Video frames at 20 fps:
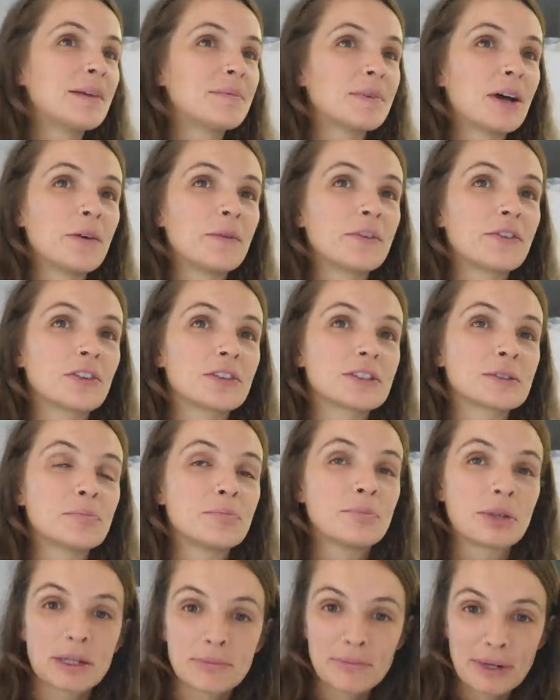but we've got some
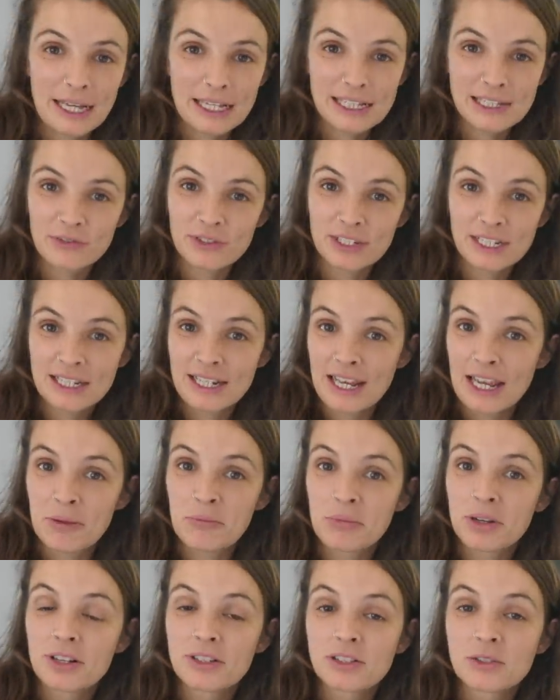big plans for today
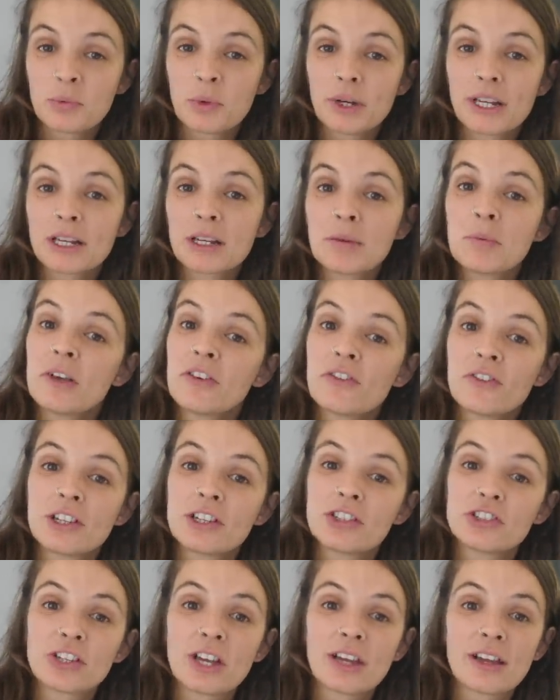because we're going to be
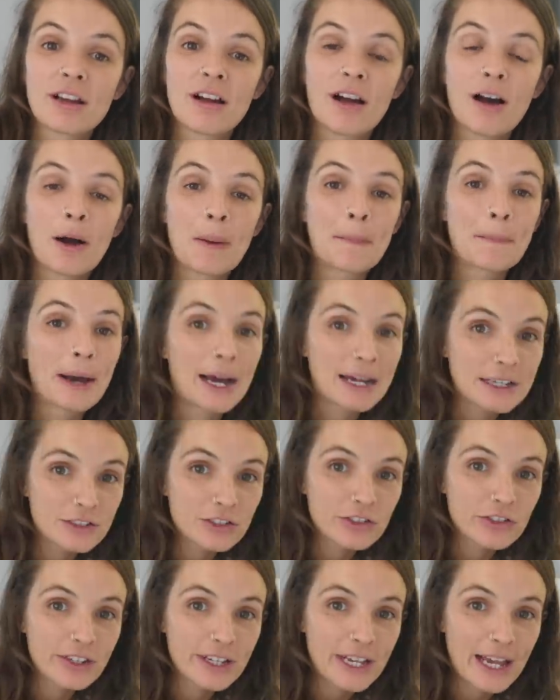finishing our
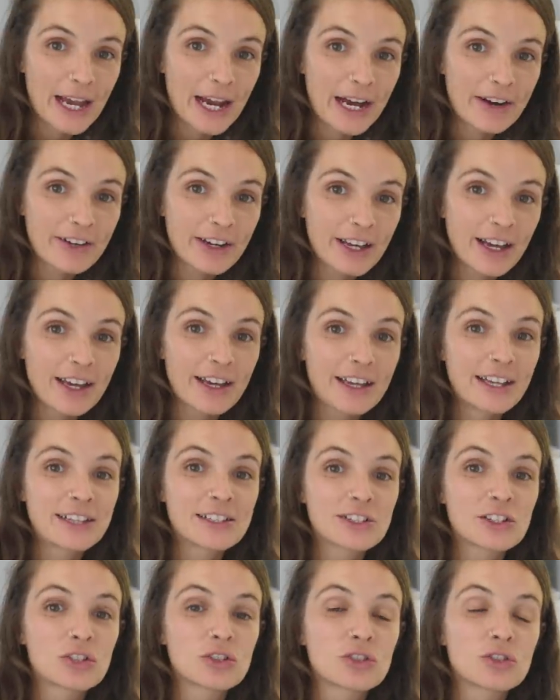pantry area.
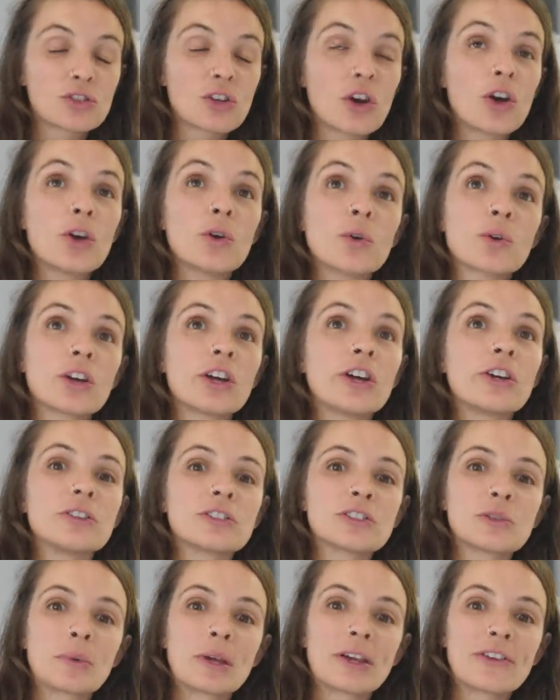It's so
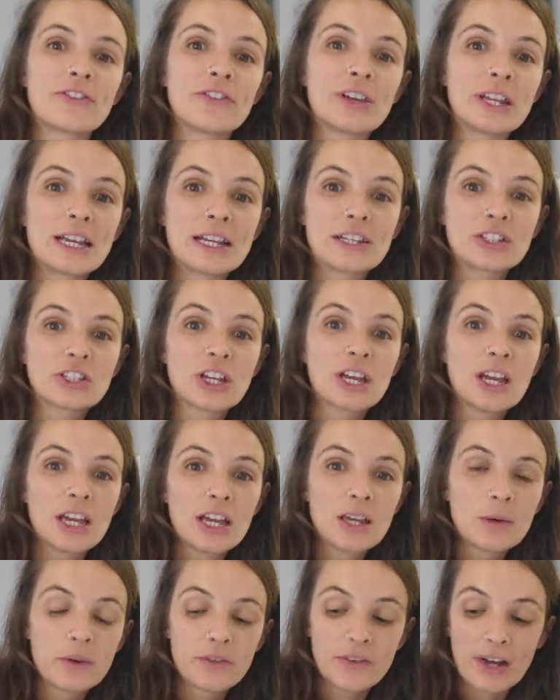close to being finished.
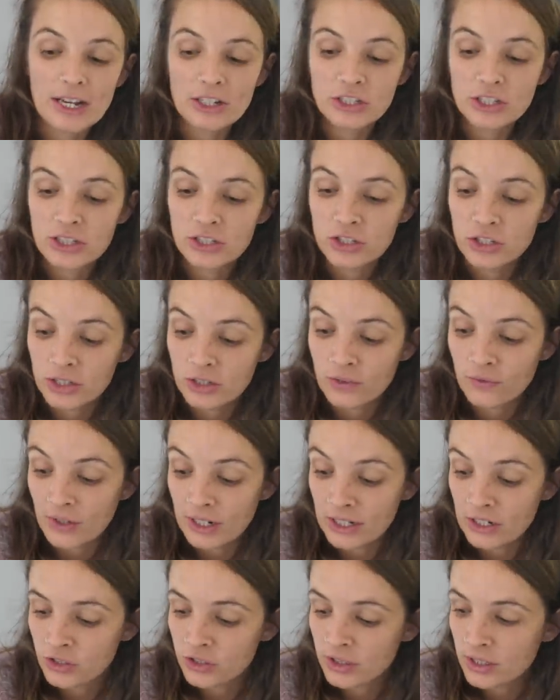We've actually just
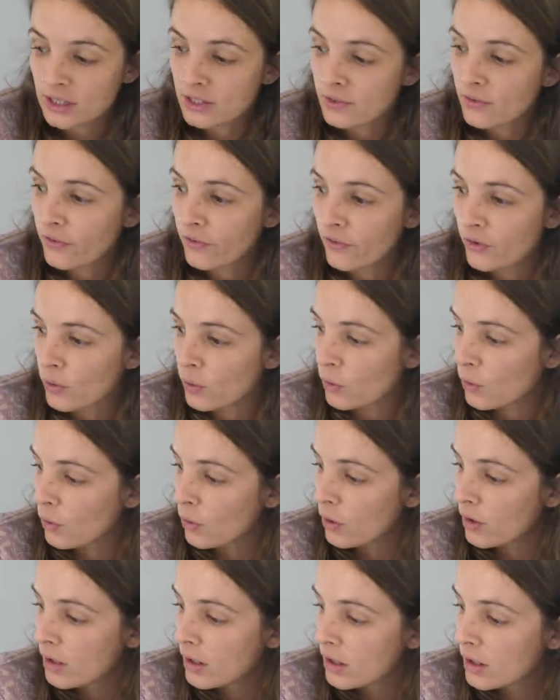finished this
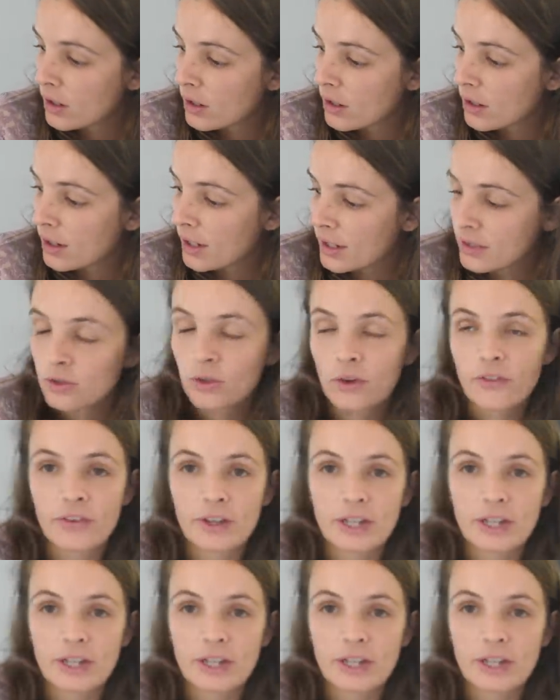floor it's not